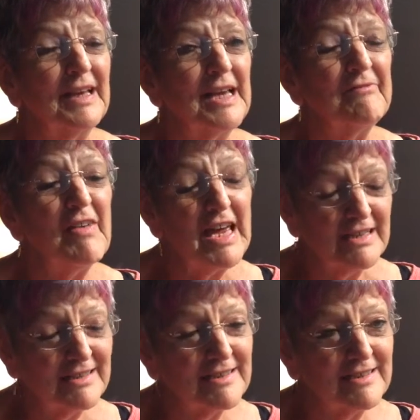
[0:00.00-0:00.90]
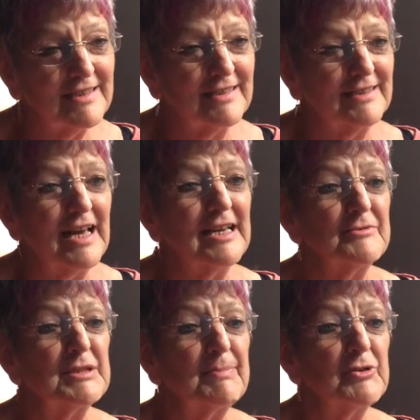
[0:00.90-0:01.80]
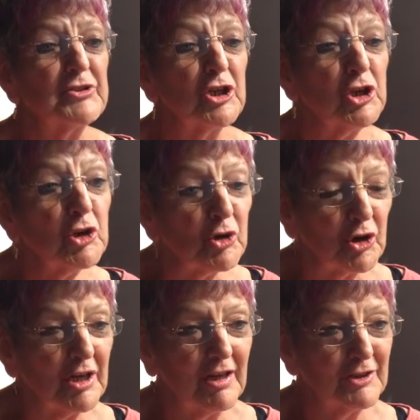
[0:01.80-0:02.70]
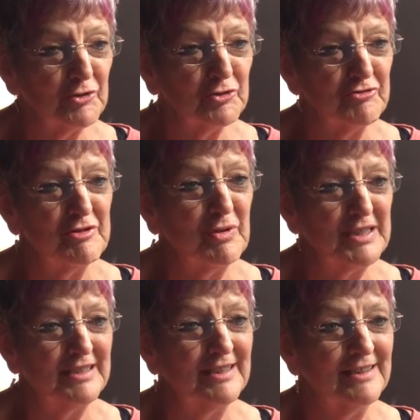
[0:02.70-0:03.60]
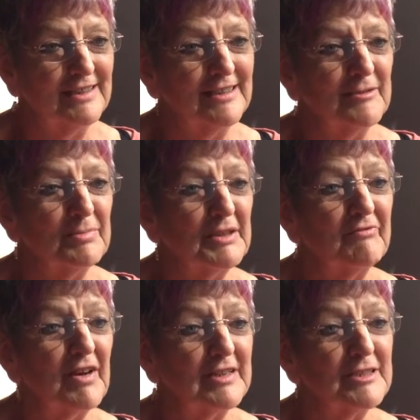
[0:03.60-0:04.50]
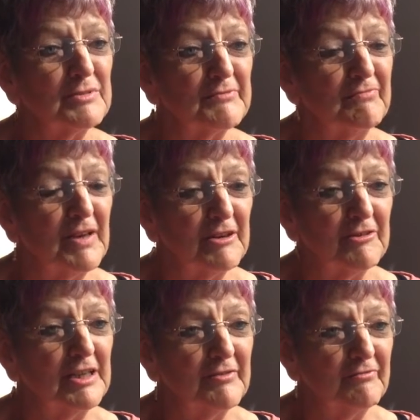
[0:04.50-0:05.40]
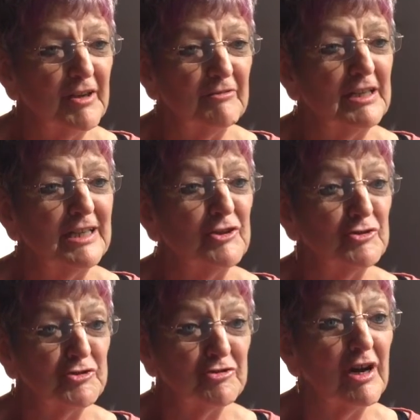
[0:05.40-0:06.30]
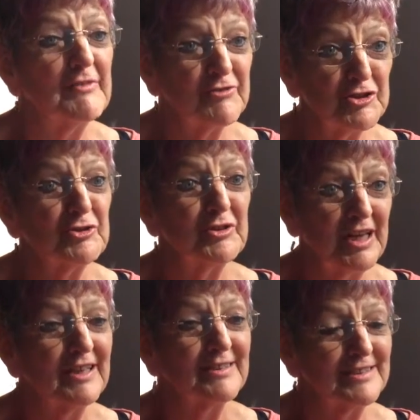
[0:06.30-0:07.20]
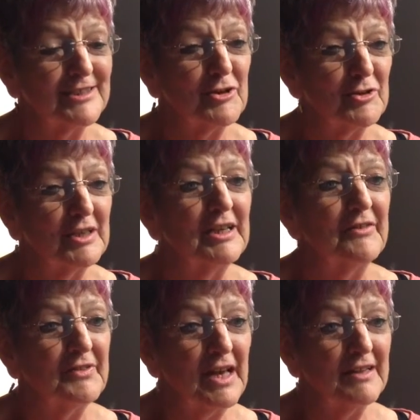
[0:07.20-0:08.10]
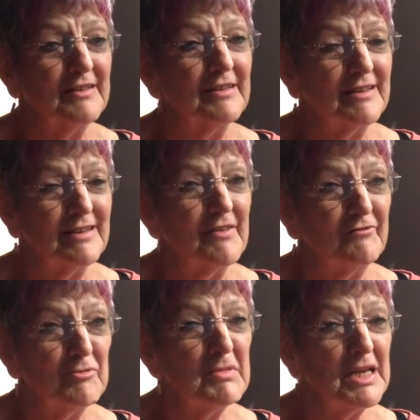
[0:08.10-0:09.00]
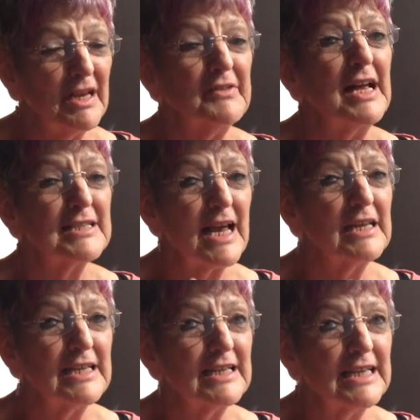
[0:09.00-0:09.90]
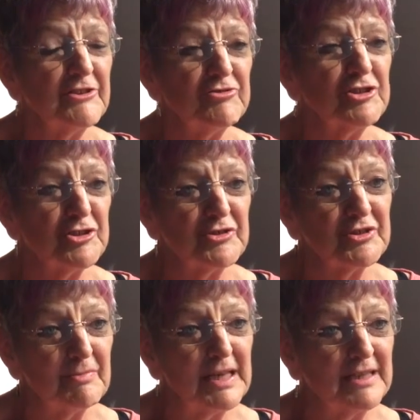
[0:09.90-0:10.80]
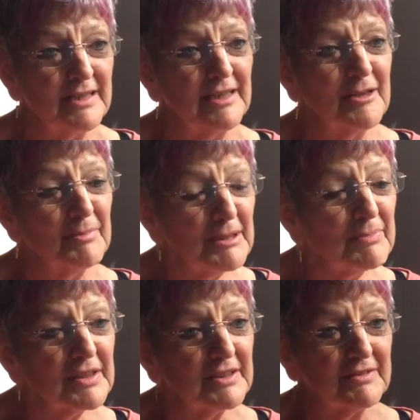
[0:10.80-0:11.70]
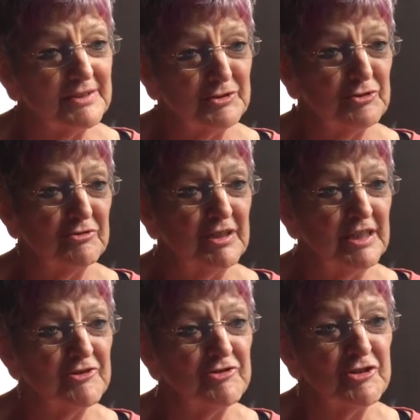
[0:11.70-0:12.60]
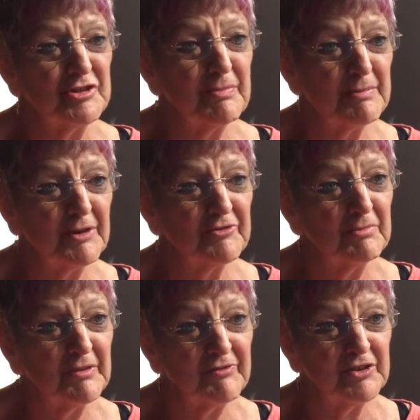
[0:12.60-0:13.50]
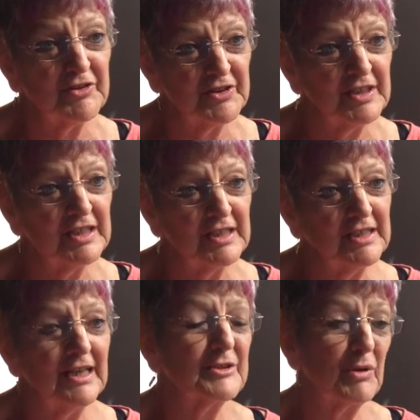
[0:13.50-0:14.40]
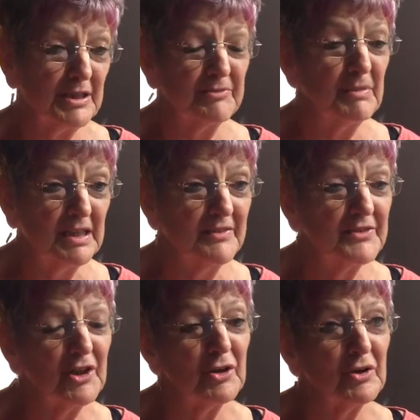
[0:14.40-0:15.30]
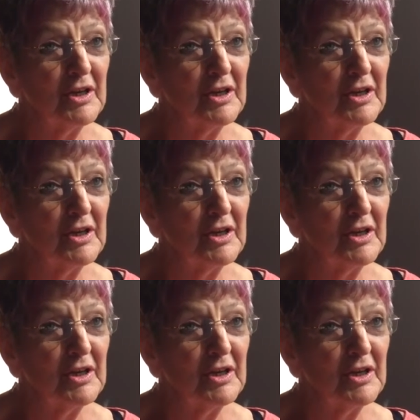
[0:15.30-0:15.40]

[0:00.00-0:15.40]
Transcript: event, and it was supposed to look like an ordinary wedding, but in fact it was very, very contrived to do that. So that, for me, and it introduced the main people in the story, introduced my mother and my father, as well as me. So